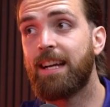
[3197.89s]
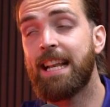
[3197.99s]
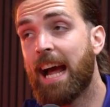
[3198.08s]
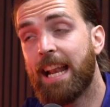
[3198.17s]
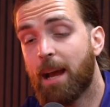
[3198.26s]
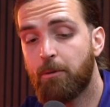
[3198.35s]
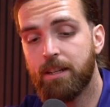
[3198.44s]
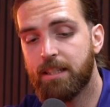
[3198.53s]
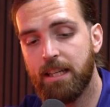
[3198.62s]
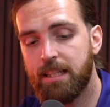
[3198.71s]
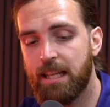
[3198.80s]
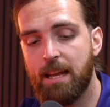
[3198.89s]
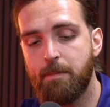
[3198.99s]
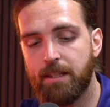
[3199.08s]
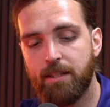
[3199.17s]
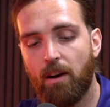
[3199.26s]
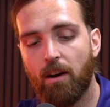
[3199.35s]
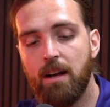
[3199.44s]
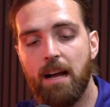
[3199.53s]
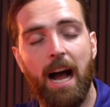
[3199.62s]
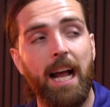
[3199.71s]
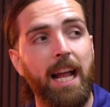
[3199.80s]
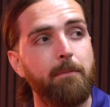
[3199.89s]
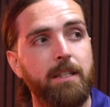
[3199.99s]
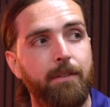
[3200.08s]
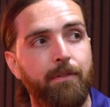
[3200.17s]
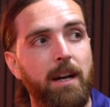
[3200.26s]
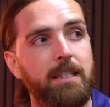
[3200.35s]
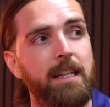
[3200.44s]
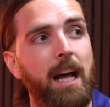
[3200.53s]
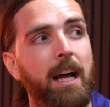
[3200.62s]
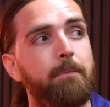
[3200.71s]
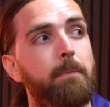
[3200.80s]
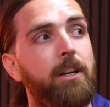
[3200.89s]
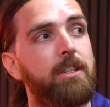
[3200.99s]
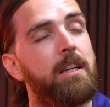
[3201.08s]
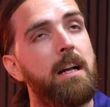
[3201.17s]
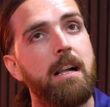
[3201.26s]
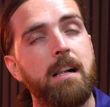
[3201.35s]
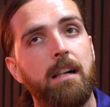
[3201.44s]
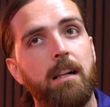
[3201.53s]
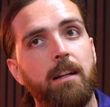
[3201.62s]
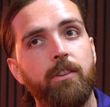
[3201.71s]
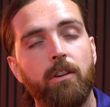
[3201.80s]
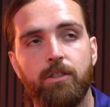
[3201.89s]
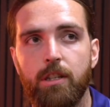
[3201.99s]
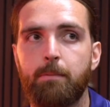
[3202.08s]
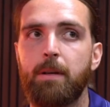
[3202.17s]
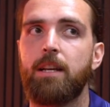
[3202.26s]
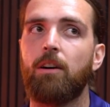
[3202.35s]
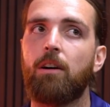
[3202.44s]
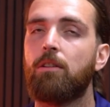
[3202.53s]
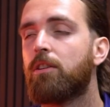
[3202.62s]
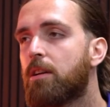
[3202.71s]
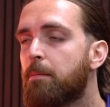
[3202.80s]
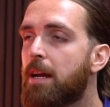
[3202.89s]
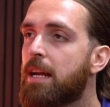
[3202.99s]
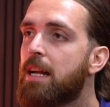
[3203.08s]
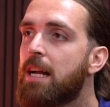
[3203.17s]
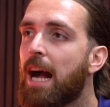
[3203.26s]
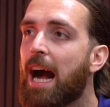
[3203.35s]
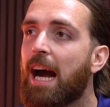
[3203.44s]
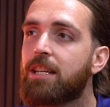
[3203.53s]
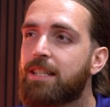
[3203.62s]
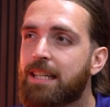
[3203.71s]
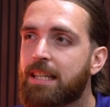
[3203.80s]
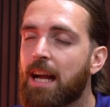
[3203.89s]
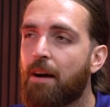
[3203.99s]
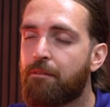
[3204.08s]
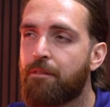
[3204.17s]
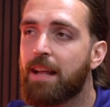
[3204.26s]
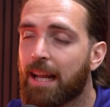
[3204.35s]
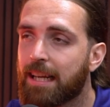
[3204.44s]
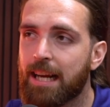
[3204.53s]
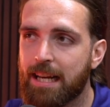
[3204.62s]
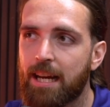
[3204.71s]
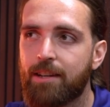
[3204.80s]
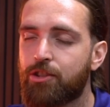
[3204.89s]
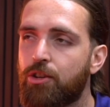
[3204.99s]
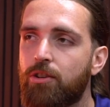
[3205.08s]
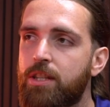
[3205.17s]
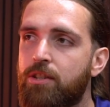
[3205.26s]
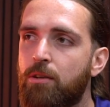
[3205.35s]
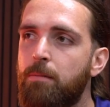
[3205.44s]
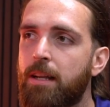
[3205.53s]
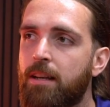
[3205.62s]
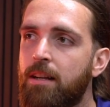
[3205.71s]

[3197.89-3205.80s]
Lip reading: And I'm going to say the same, it's not. I gave Mr. Fry's a 9 because, not to be, oh, look at me, I feel like I kind of saw this coming.